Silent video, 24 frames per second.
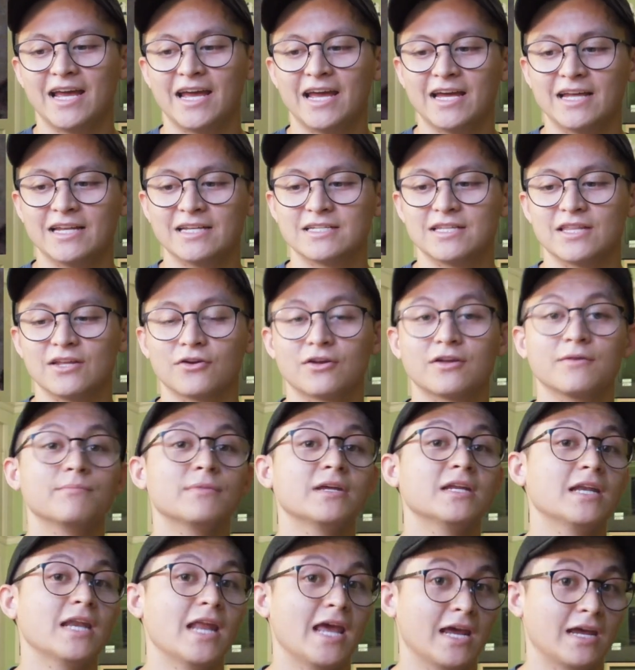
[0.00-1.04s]
and there can
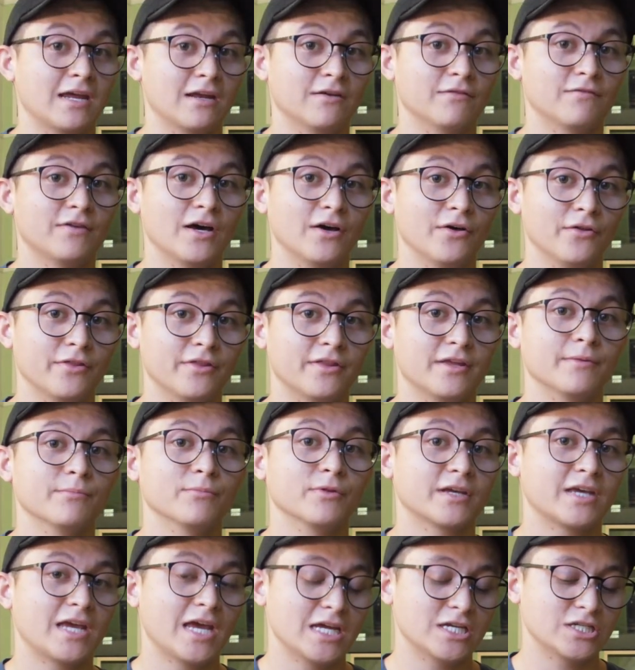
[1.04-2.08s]
be negative health
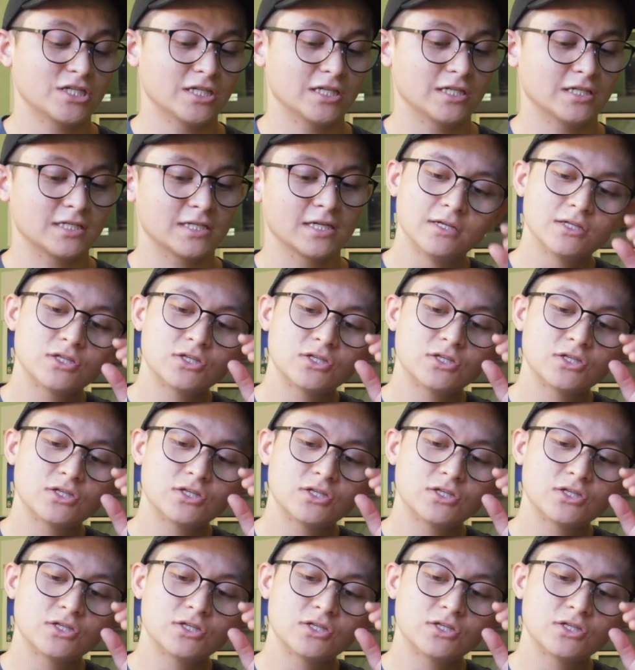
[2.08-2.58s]
implications.